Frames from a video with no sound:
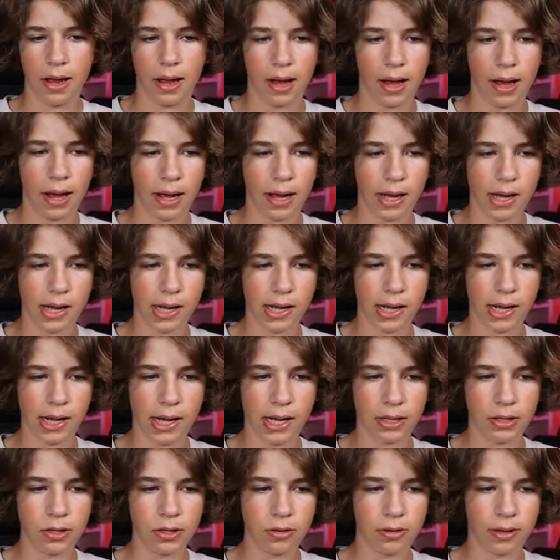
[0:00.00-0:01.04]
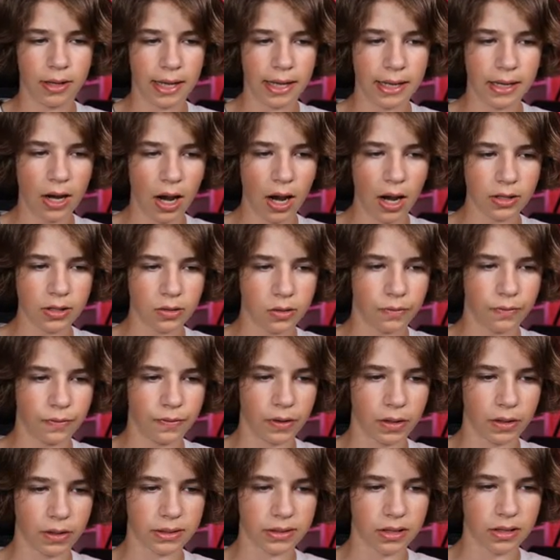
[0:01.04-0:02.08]
Uh, you cannot do fill
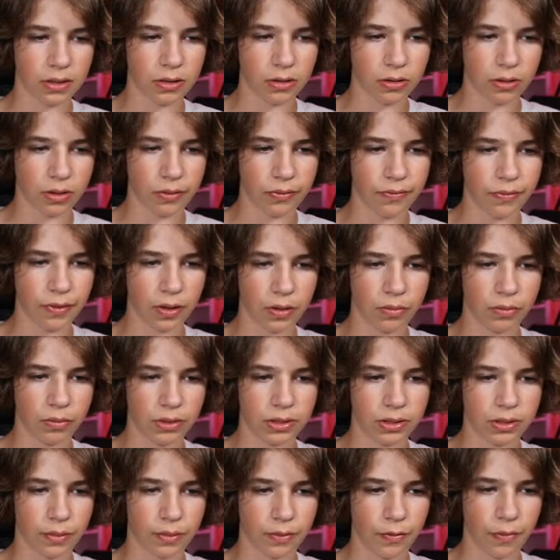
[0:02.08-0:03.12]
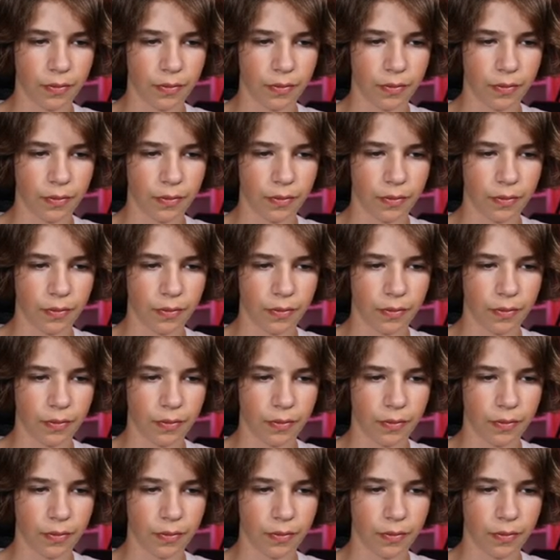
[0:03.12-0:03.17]
because then you're going to fill in with someone from a